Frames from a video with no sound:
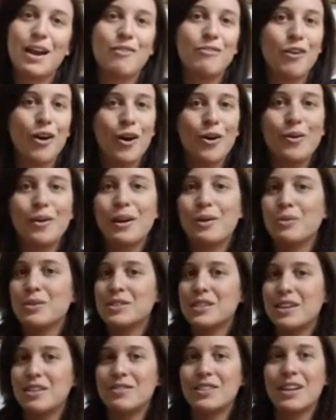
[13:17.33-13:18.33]
I've already
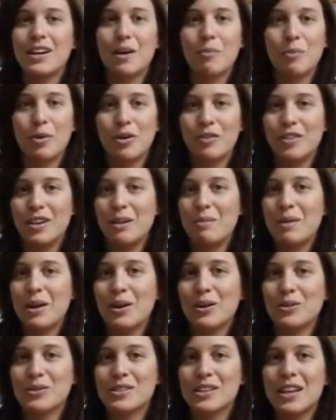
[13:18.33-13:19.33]
received a number of
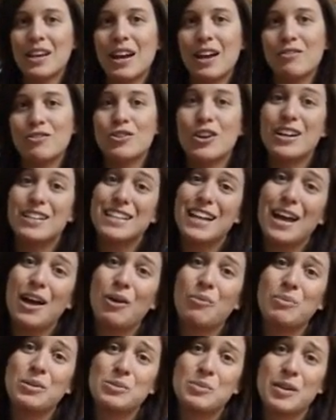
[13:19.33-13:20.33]
emails, and I've tried to
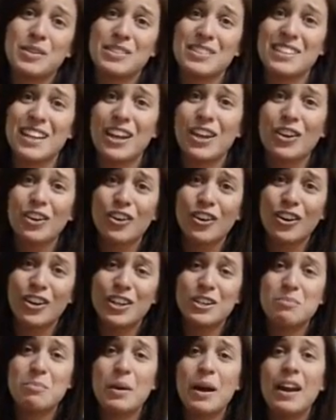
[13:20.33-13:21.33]
help as best as I
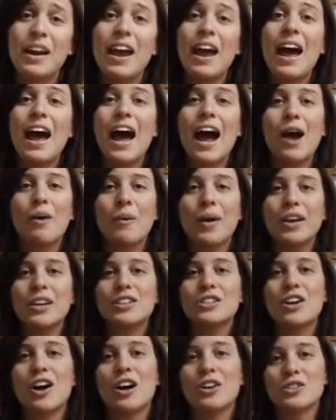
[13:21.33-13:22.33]
could, but I
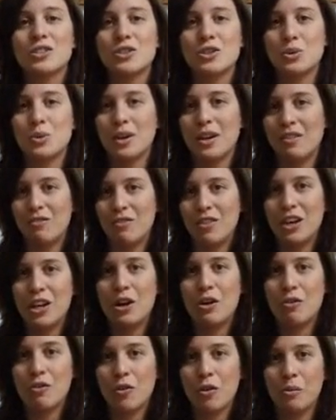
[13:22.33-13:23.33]
wanted to also do it in
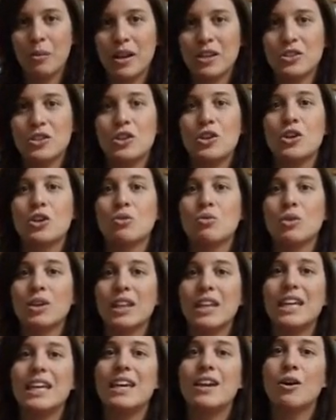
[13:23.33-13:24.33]
video format so you can
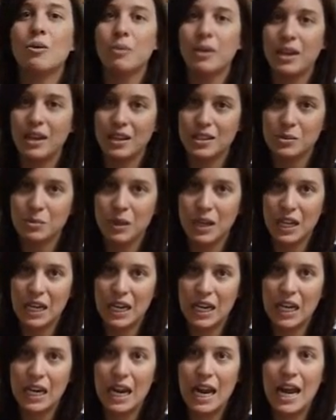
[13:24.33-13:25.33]
really hear me explain
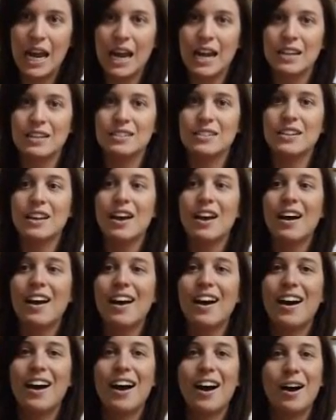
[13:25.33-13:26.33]
it, and
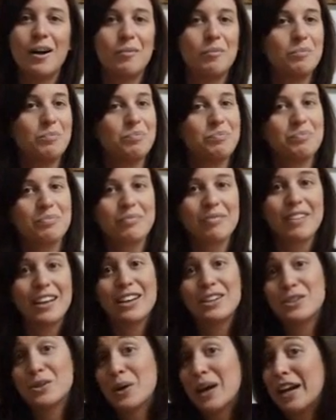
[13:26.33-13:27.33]

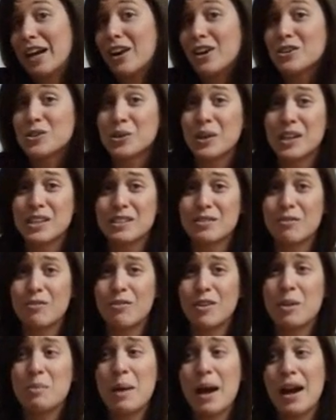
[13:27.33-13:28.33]
so I can also get some
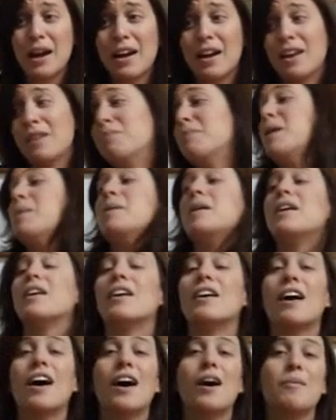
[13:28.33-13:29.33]
feedback on
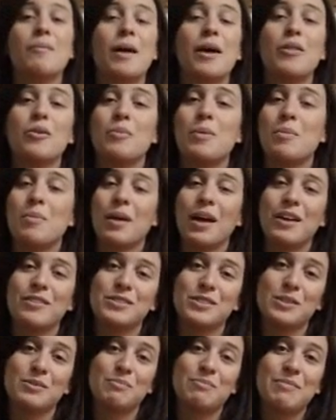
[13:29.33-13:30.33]
maybe other people have
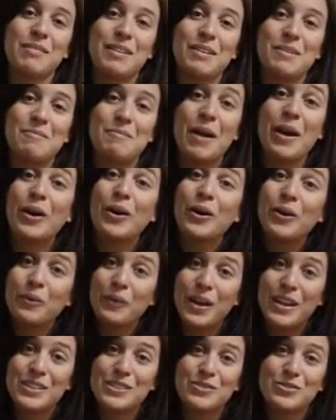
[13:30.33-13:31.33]
some better
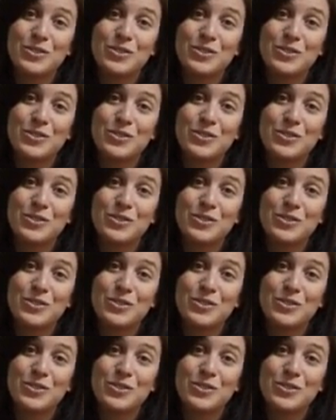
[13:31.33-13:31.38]
ways